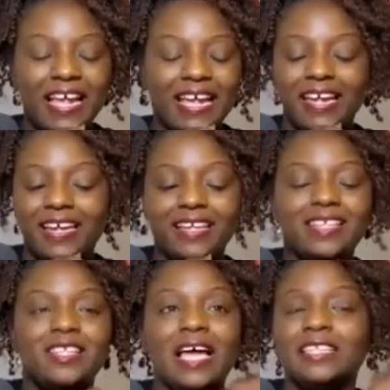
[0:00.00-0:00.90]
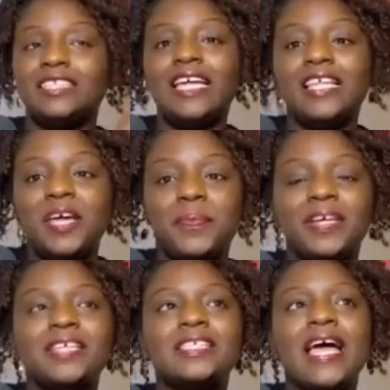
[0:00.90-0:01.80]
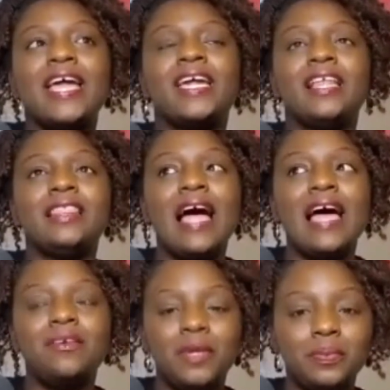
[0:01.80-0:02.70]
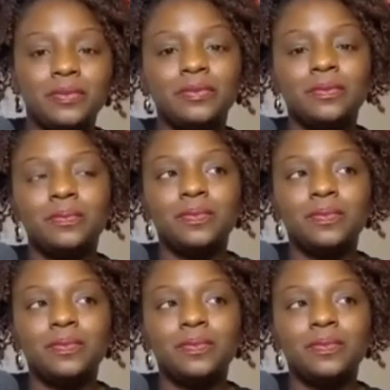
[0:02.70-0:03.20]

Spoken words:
And I say that because like a lot of people